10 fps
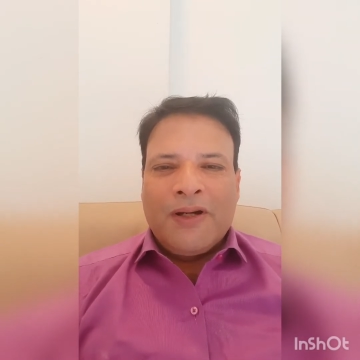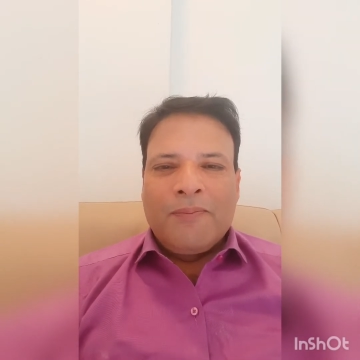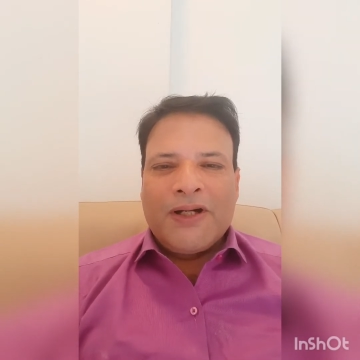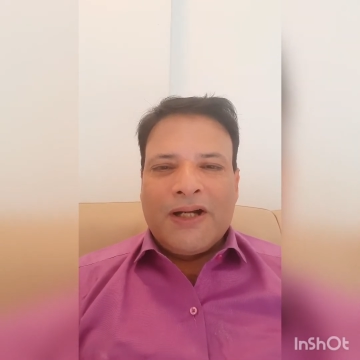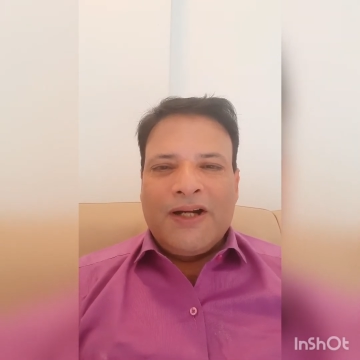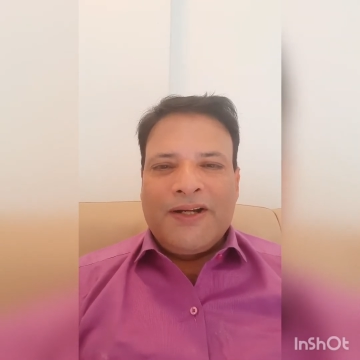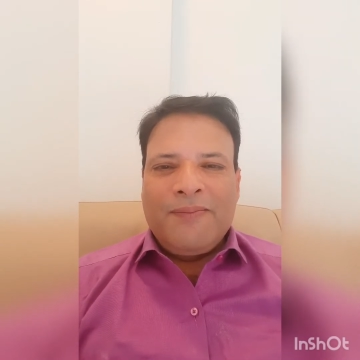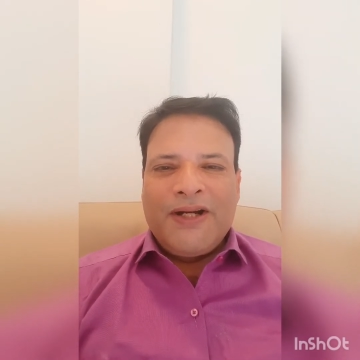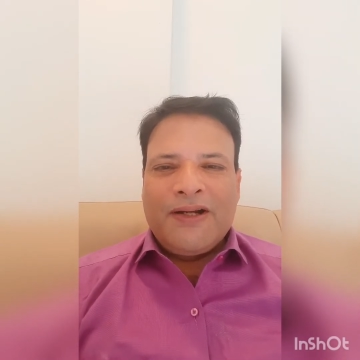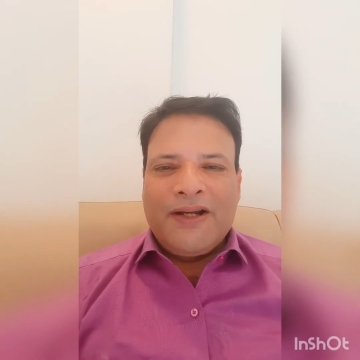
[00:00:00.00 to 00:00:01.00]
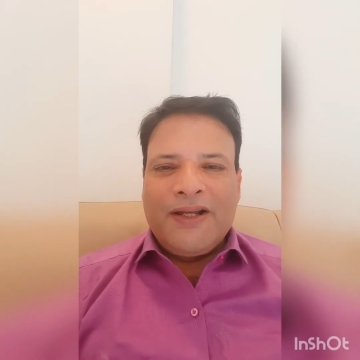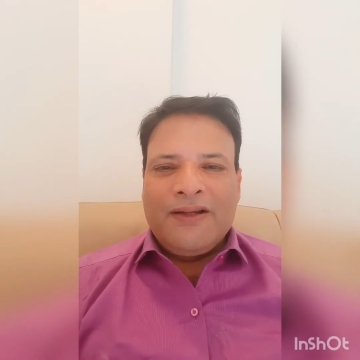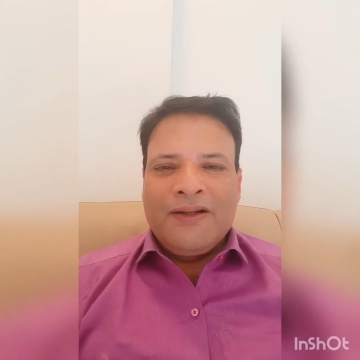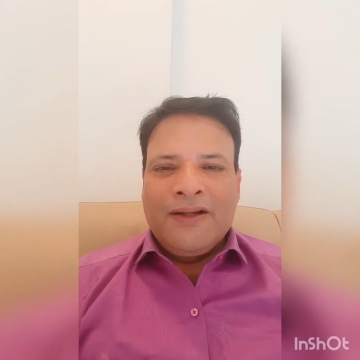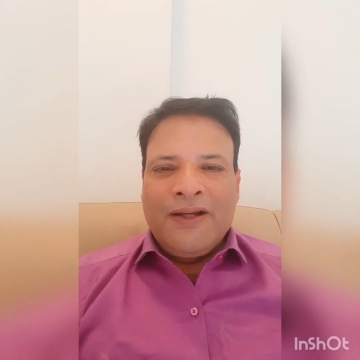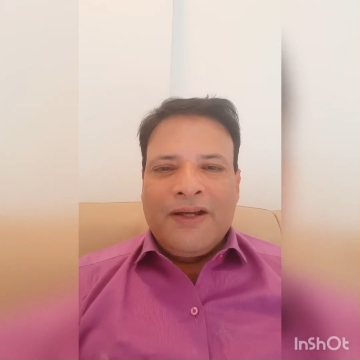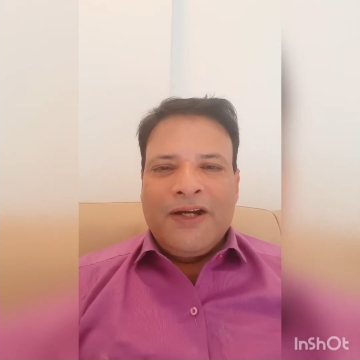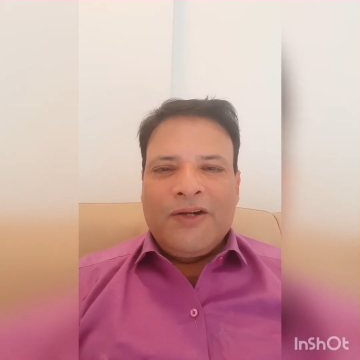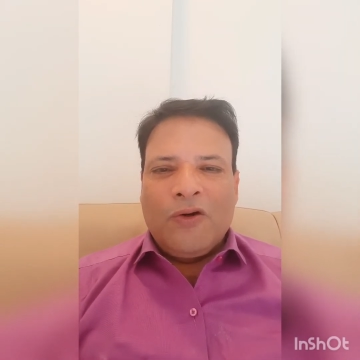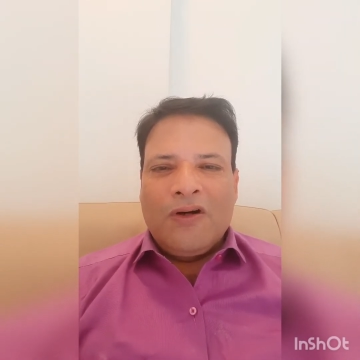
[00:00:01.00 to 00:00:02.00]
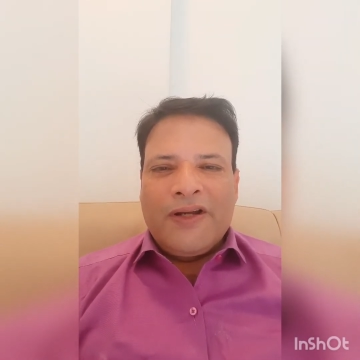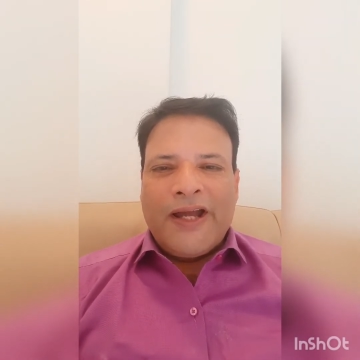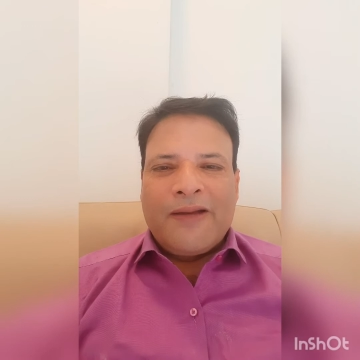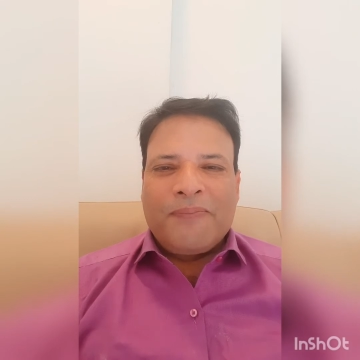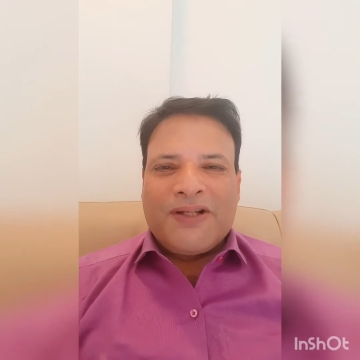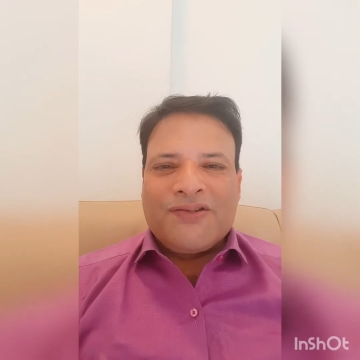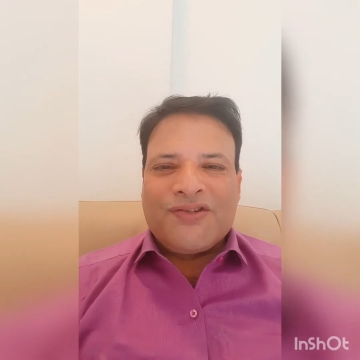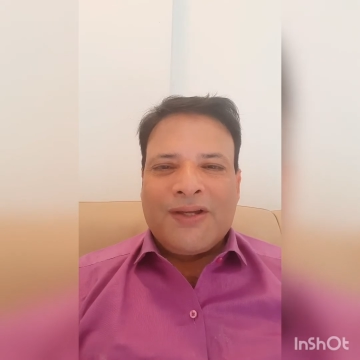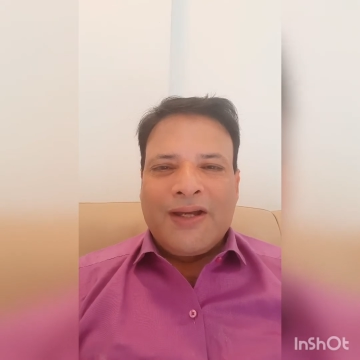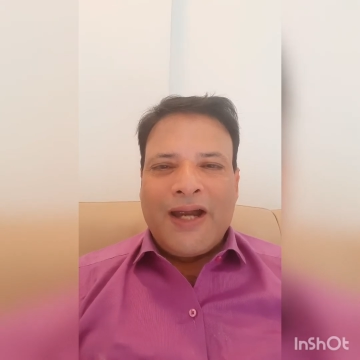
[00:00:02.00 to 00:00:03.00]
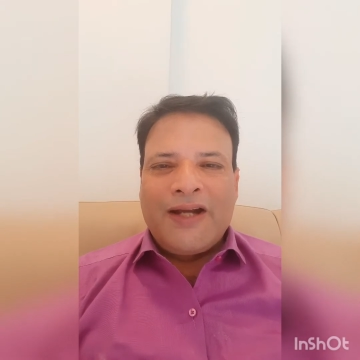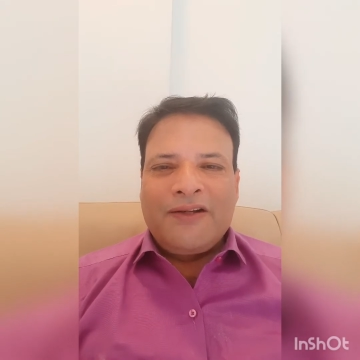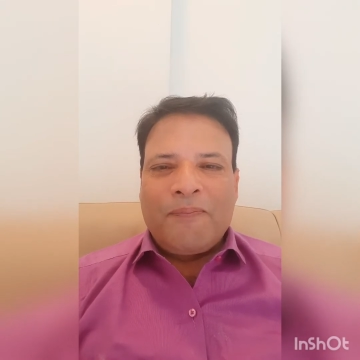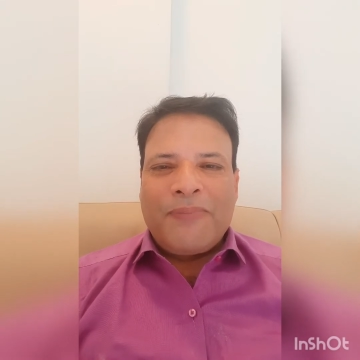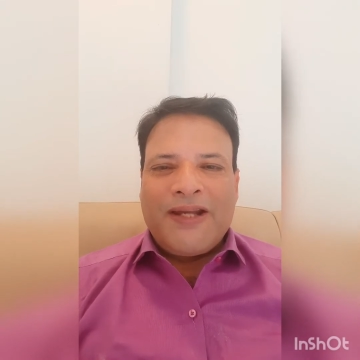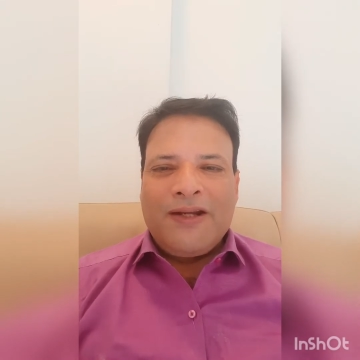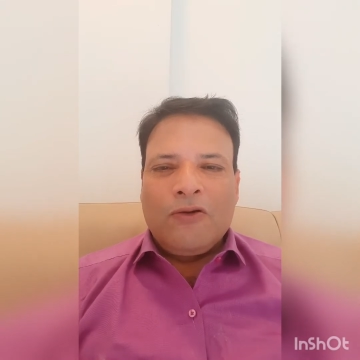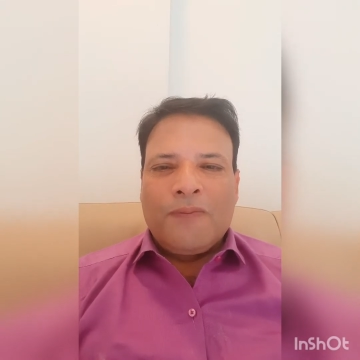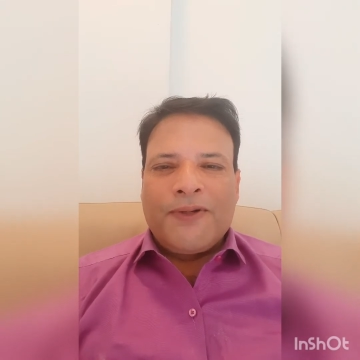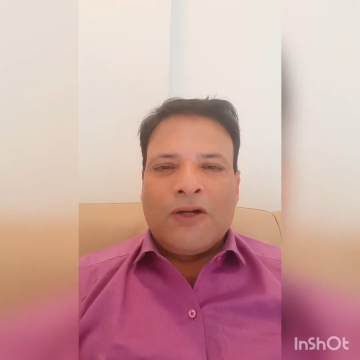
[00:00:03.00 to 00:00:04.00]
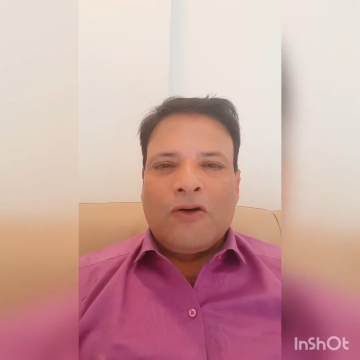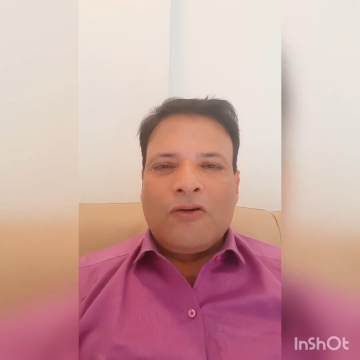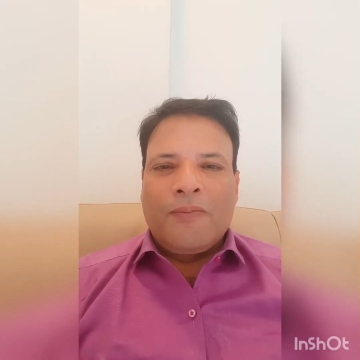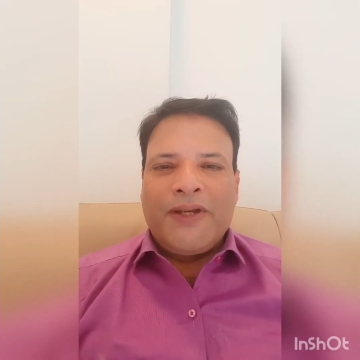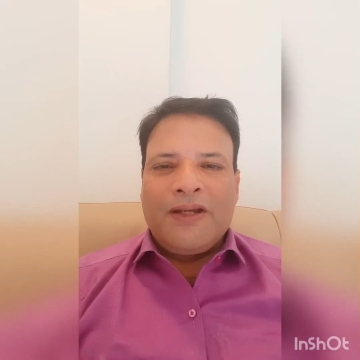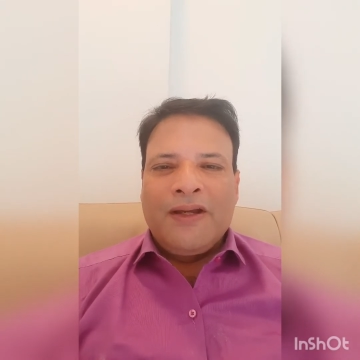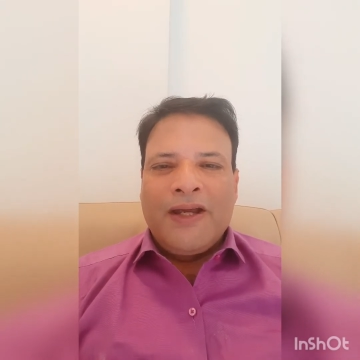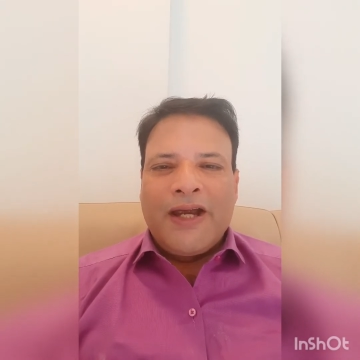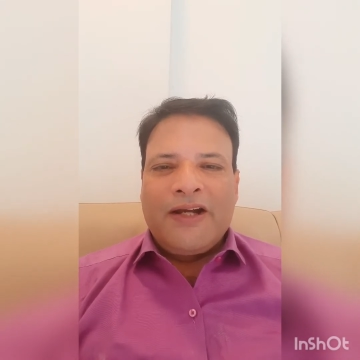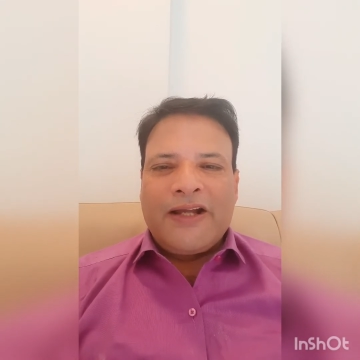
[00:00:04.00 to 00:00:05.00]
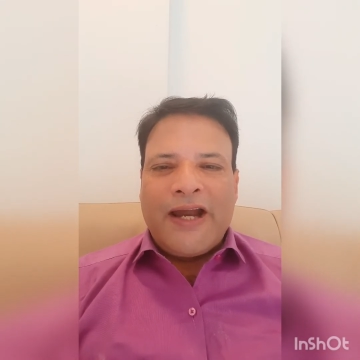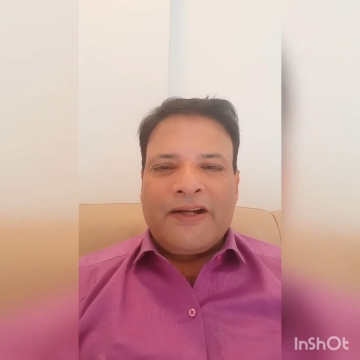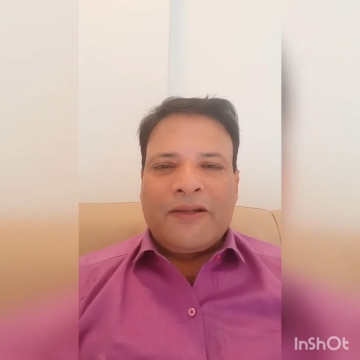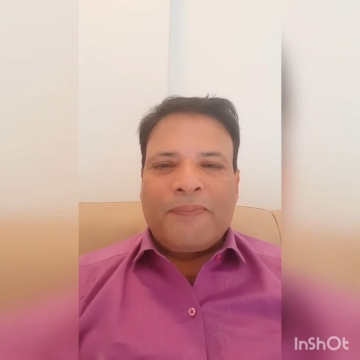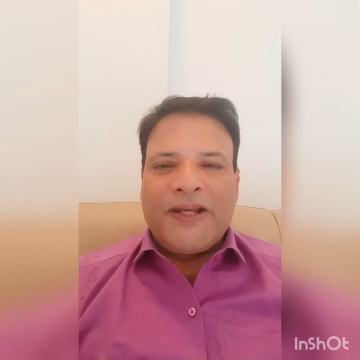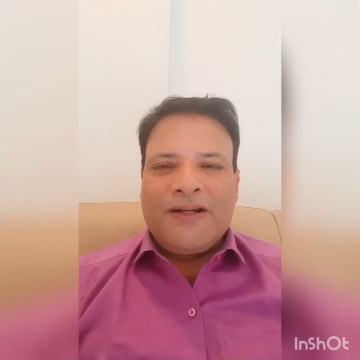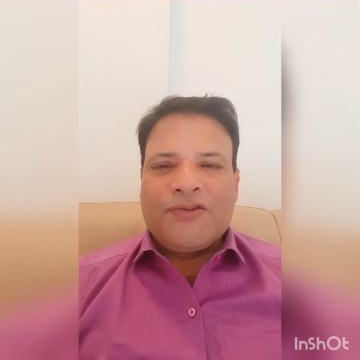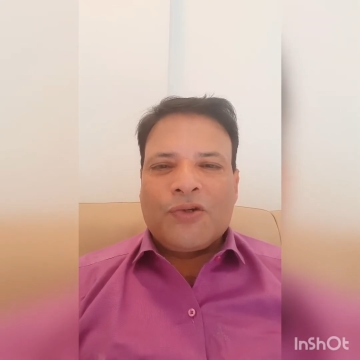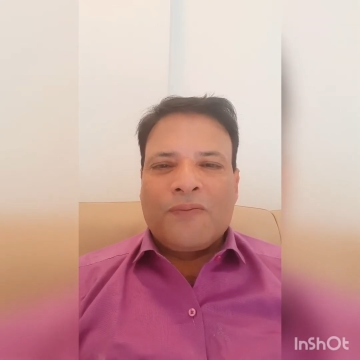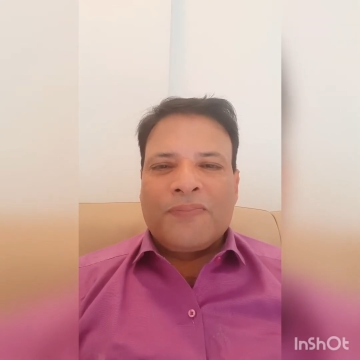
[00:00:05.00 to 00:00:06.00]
but ultimately it all happens at the peril of economy and at the perils of